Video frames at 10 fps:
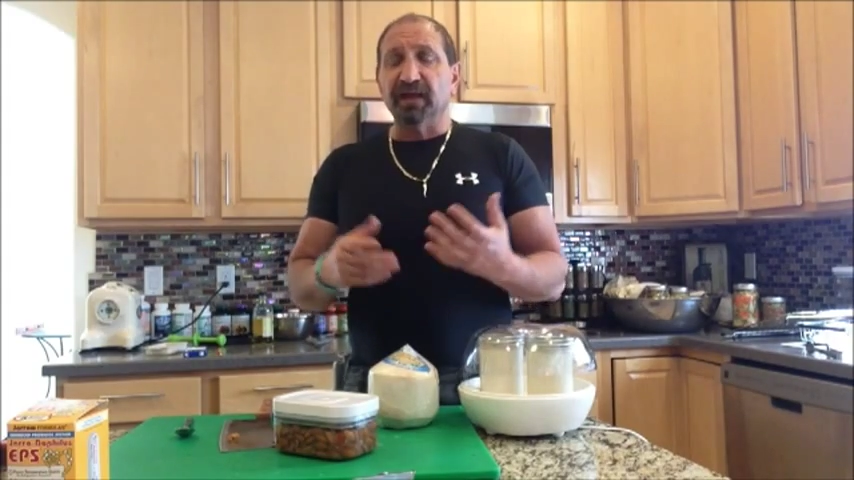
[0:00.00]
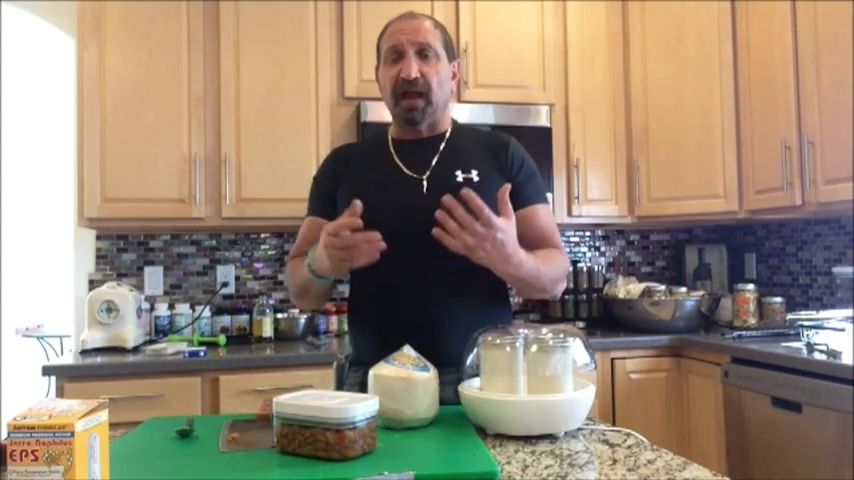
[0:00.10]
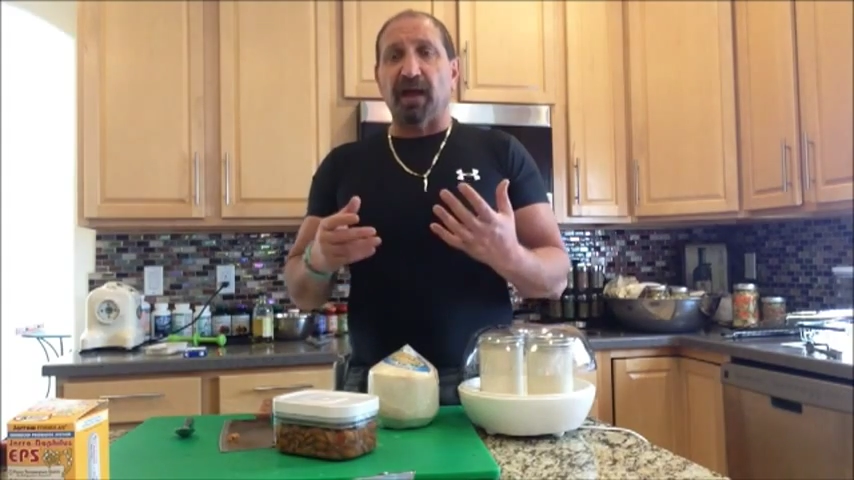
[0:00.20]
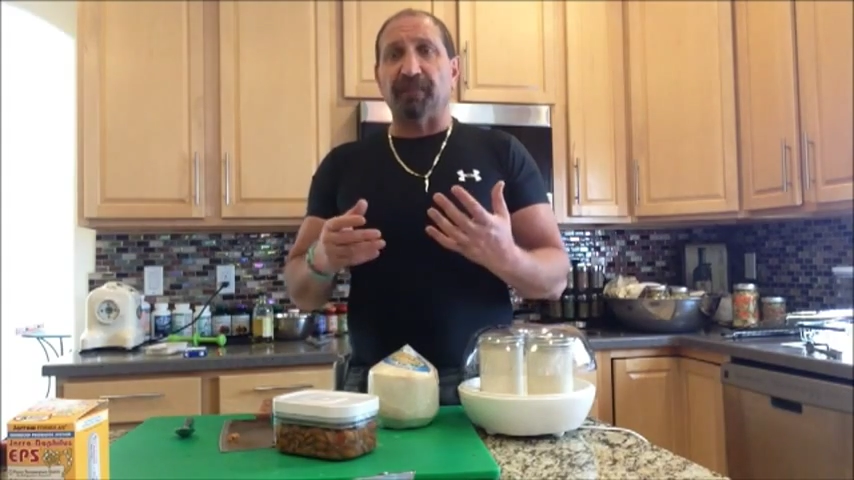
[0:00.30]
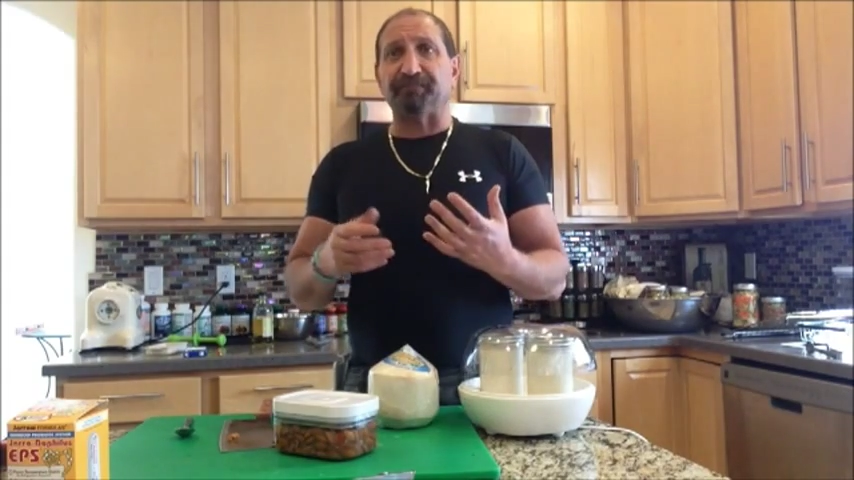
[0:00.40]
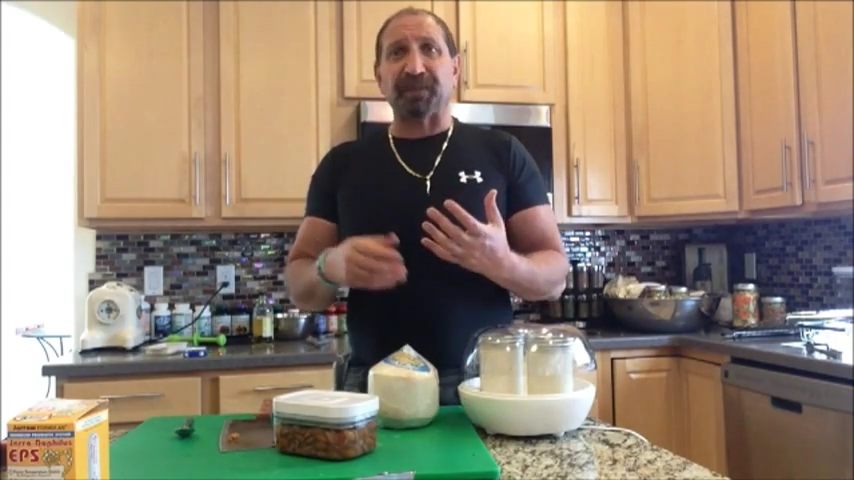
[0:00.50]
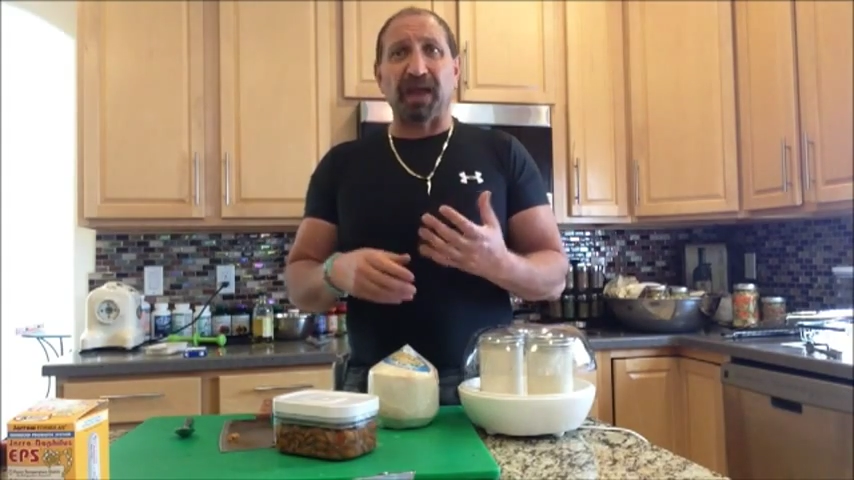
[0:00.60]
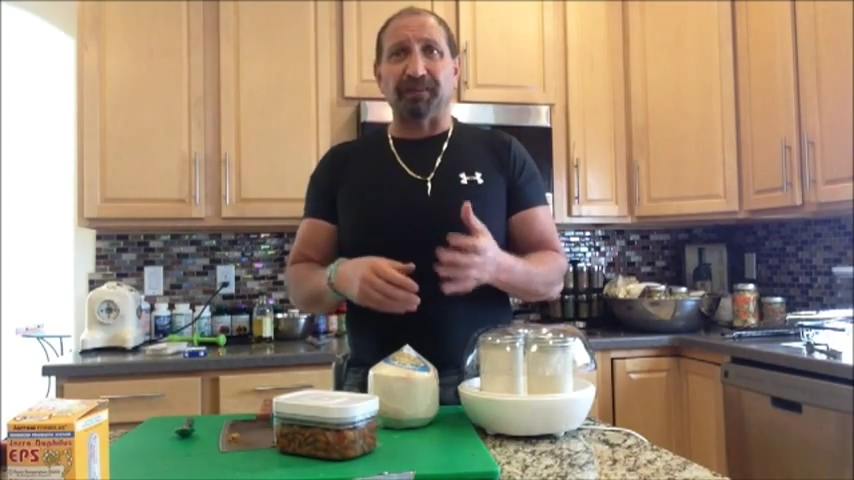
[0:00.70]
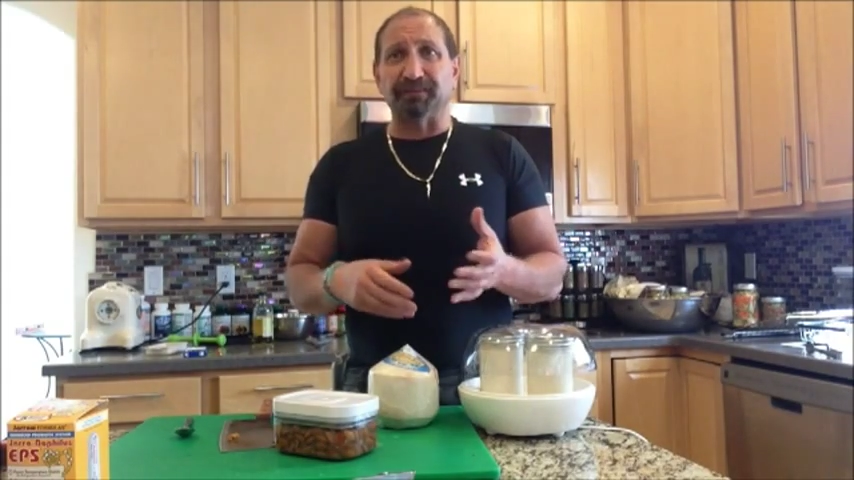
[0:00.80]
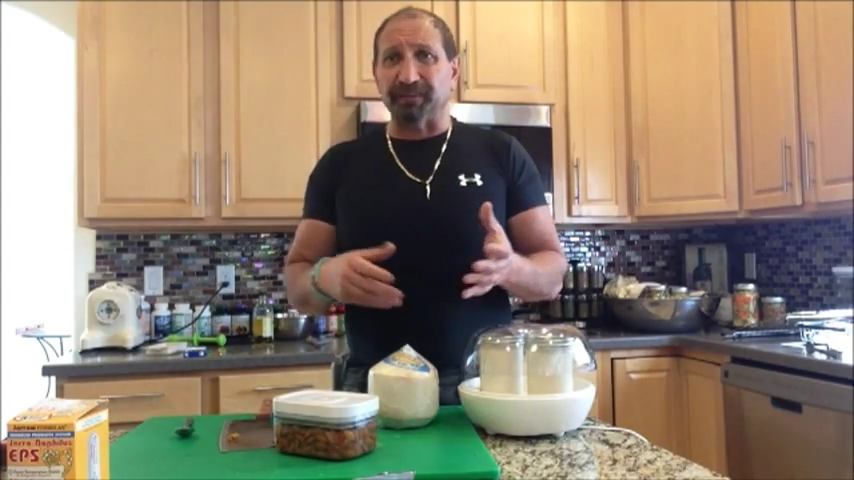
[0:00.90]

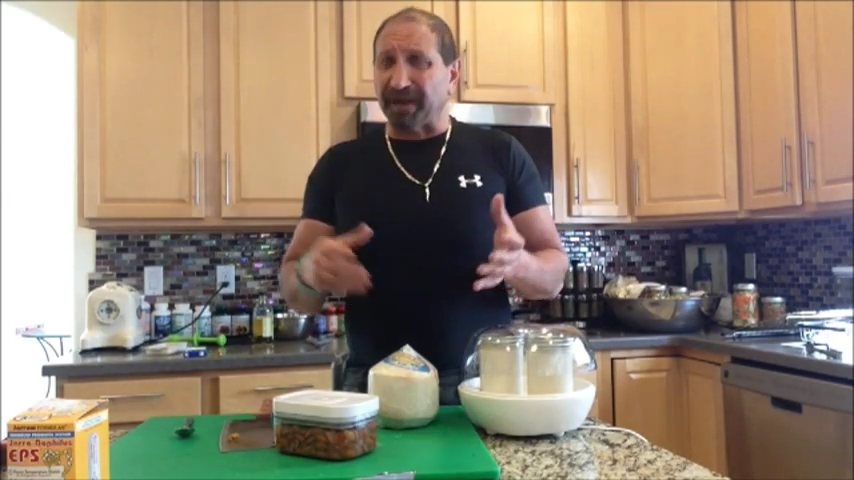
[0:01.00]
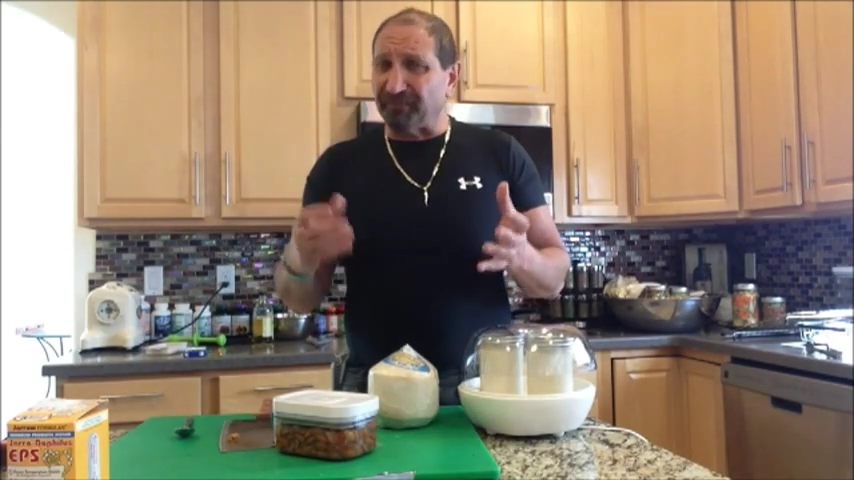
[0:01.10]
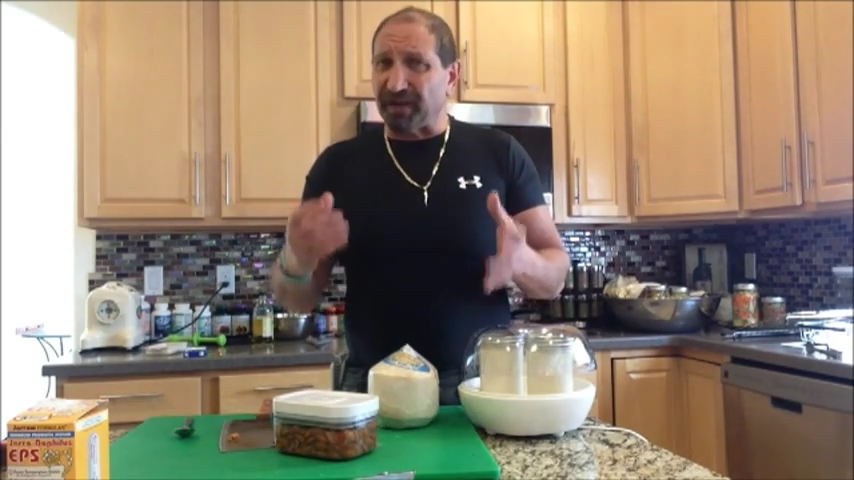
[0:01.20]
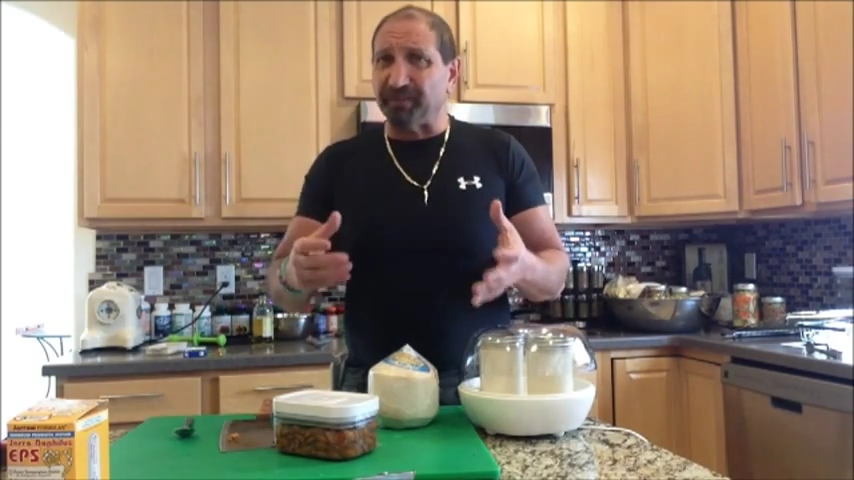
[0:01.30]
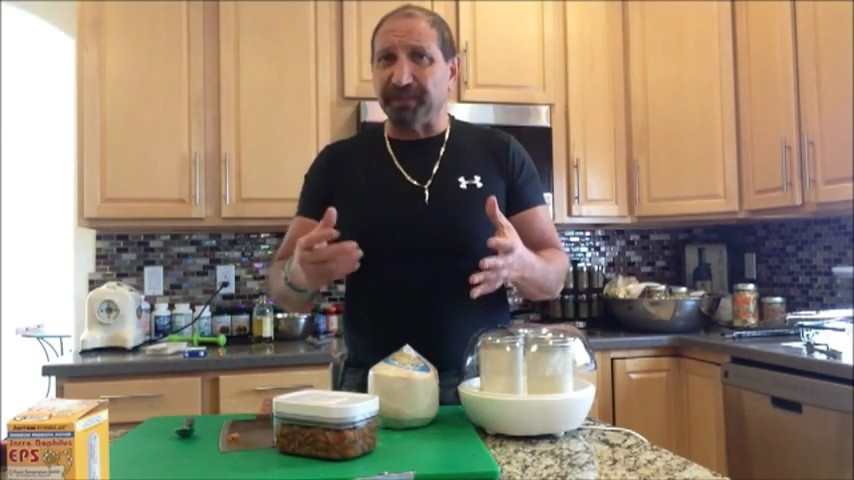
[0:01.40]
My red